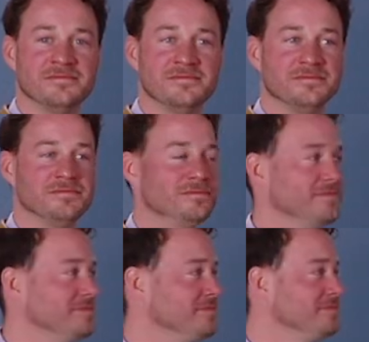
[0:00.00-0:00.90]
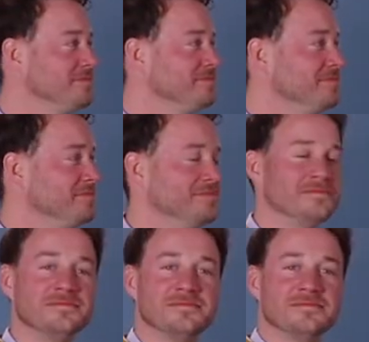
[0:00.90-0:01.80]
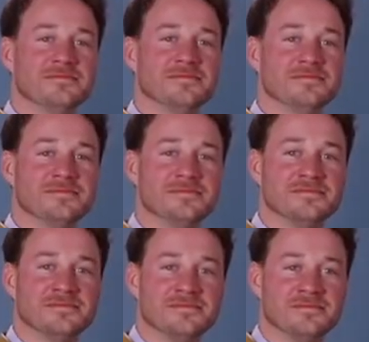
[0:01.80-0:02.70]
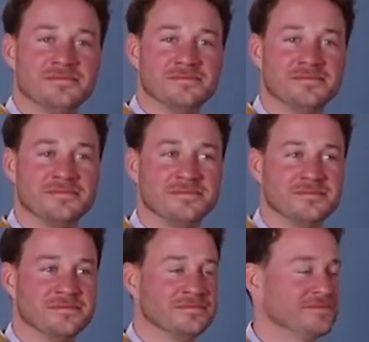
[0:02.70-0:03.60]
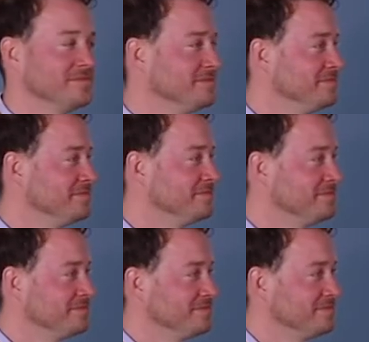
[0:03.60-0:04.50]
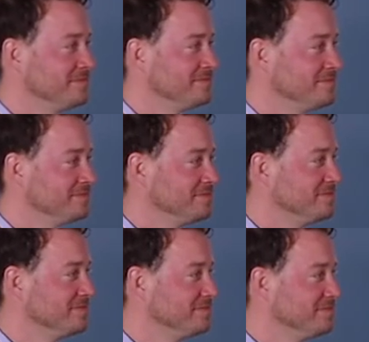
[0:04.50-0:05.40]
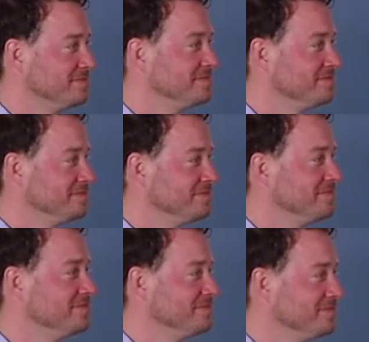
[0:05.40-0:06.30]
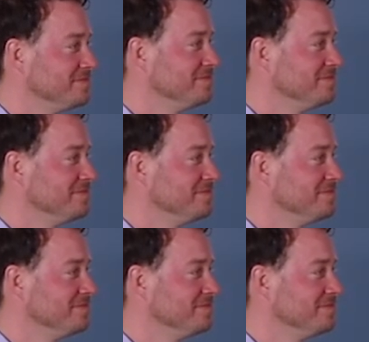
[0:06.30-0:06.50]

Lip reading: (not speaking)